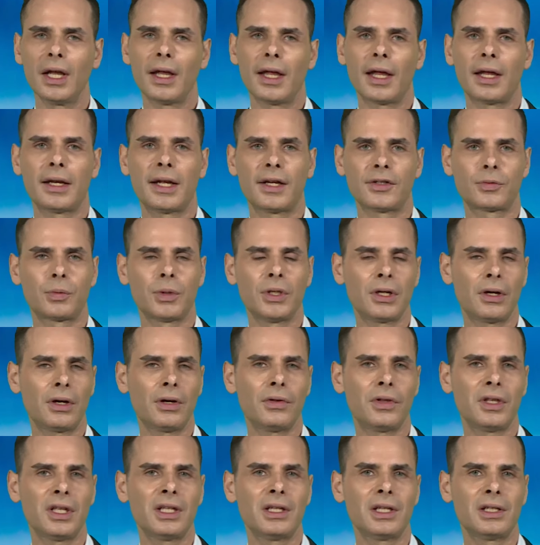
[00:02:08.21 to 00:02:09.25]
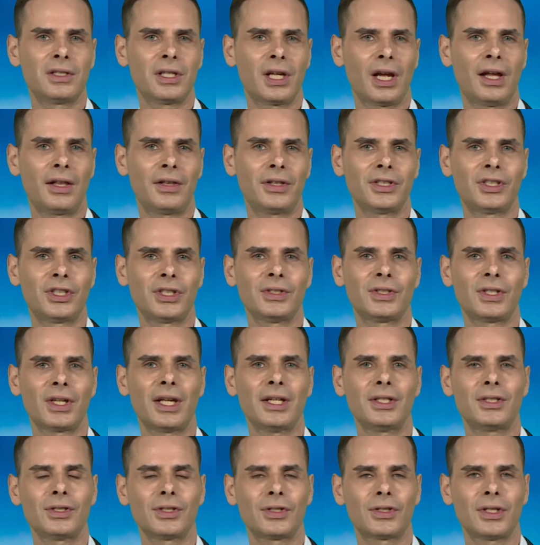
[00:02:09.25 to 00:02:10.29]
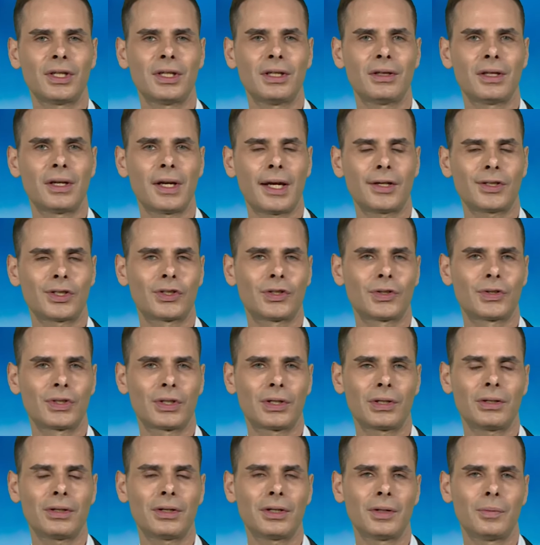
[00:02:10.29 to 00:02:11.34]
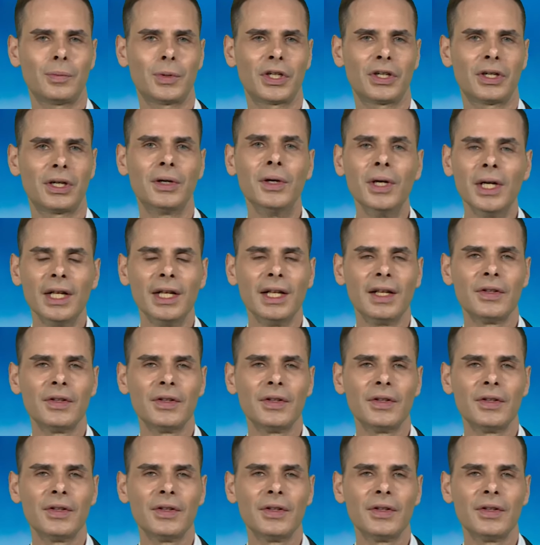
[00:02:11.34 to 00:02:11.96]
And as we know, the intelligence agency, the National Security Bureau,